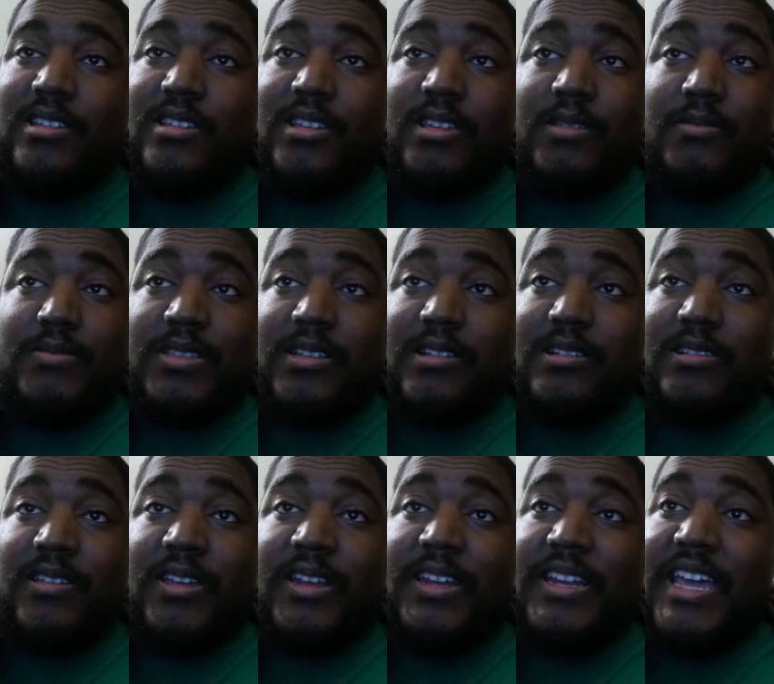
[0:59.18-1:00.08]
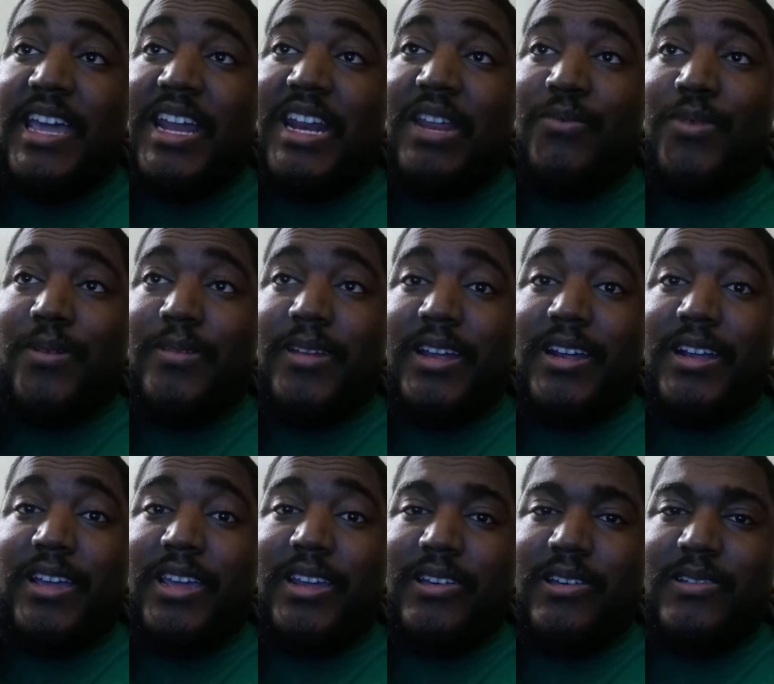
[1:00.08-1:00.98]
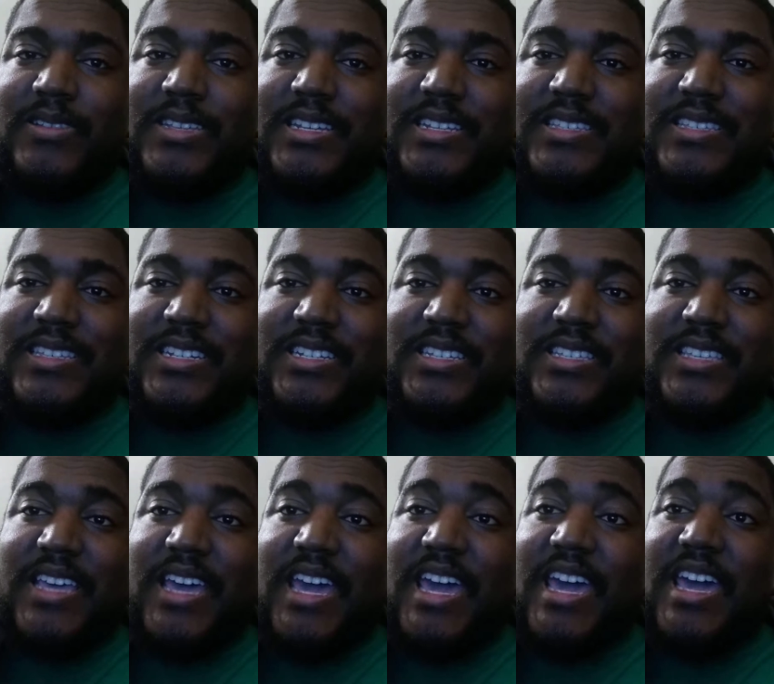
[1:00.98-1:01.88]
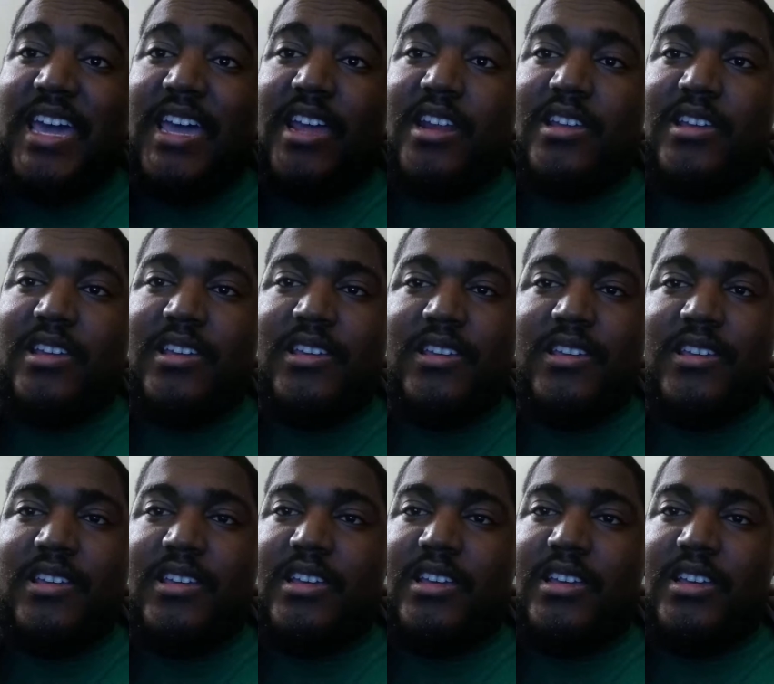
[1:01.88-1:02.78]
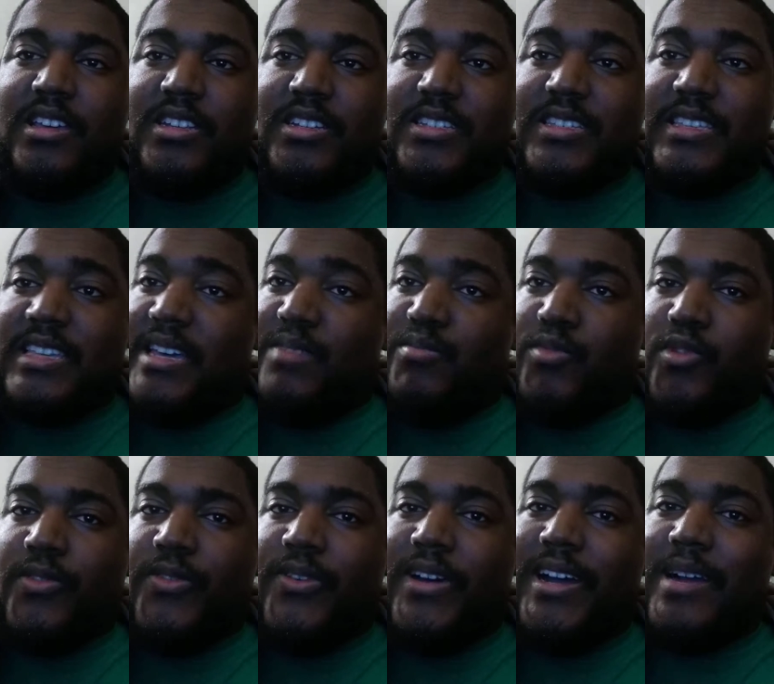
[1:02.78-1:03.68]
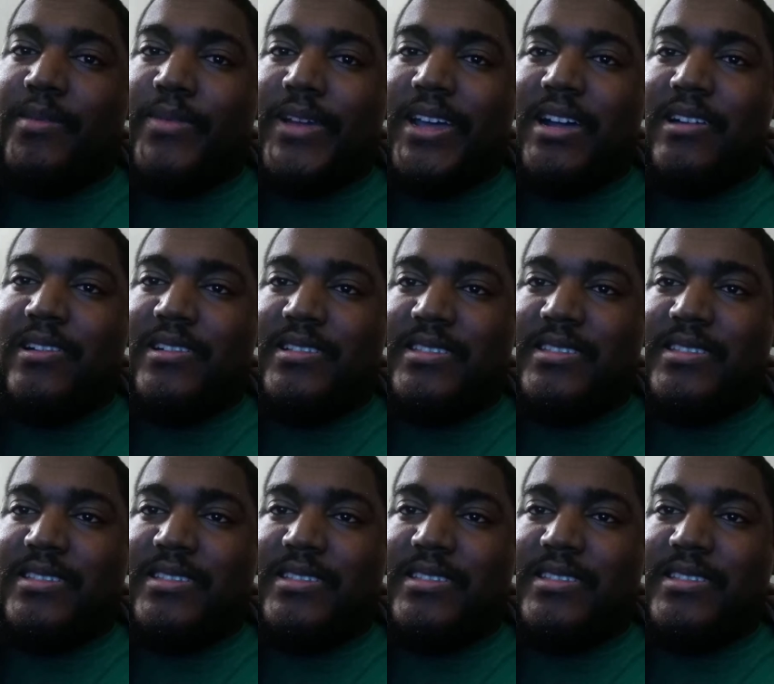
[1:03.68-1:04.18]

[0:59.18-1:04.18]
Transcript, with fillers: it was all good and dandy from there. You know, Tennessee just had just had more firepower and